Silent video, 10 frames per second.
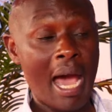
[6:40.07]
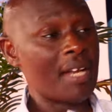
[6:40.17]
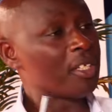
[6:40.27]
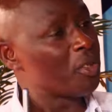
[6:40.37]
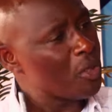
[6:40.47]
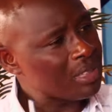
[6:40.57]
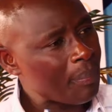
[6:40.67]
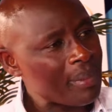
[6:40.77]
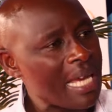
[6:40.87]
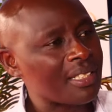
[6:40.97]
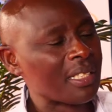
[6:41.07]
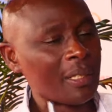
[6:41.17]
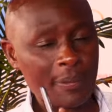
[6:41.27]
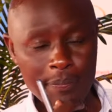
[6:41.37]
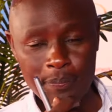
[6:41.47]
And you know,
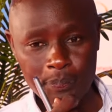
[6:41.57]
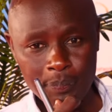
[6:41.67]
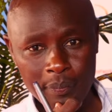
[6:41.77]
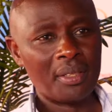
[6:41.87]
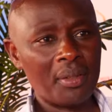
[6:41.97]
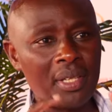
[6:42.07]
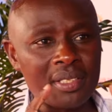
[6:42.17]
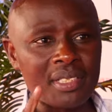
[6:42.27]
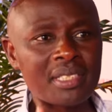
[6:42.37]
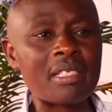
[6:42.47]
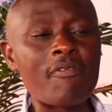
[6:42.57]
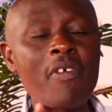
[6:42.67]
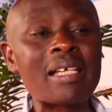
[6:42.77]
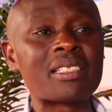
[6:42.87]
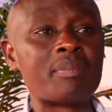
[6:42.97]
surprisingly, this is the
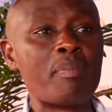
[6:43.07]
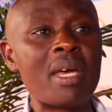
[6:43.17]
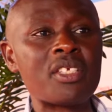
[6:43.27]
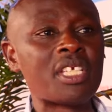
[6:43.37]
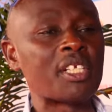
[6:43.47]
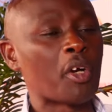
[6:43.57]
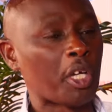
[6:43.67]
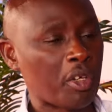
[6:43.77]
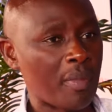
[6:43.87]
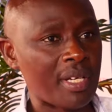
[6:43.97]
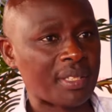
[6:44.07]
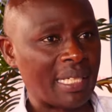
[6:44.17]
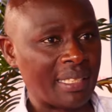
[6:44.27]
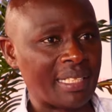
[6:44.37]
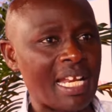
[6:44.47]
first major
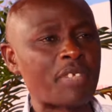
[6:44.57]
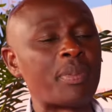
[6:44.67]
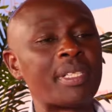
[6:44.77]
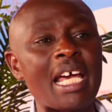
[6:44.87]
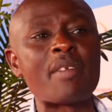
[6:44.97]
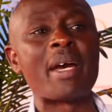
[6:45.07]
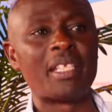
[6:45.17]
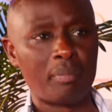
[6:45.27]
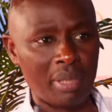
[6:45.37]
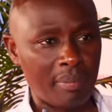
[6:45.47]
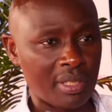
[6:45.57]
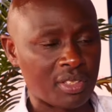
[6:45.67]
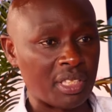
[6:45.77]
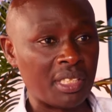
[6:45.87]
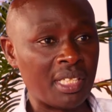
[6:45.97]
documentary that has been done by
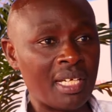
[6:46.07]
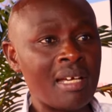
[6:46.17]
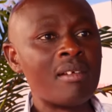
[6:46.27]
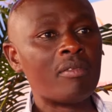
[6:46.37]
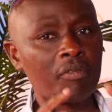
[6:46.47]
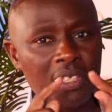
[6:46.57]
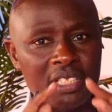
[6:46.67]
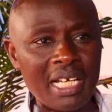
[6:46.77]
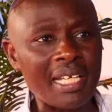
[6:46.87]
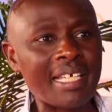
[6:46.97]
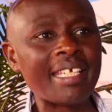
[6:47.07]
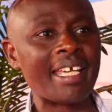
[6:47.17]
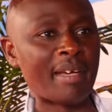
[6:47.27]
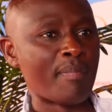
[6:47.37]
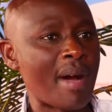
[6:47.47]
BBC featuring
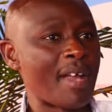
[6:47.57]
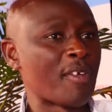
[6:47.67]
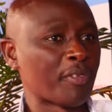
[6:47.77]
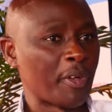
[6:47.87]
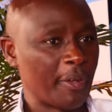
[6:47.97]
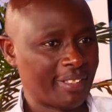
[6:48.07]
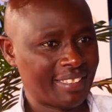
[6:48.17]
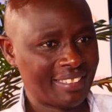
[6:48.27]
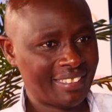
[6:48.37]
a man of God.